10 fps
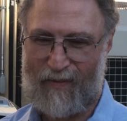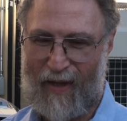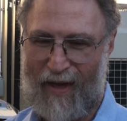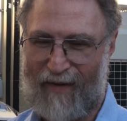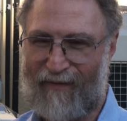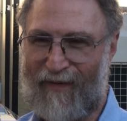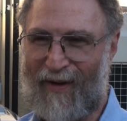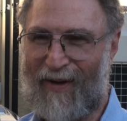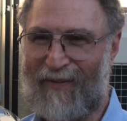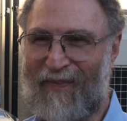we have
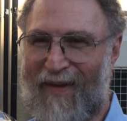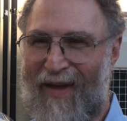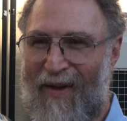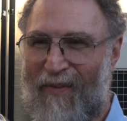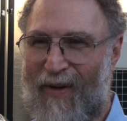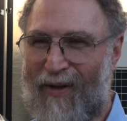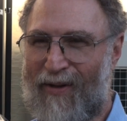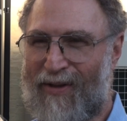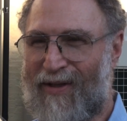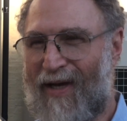uh,
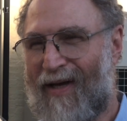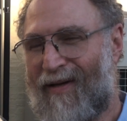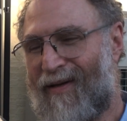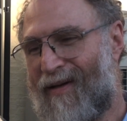printers that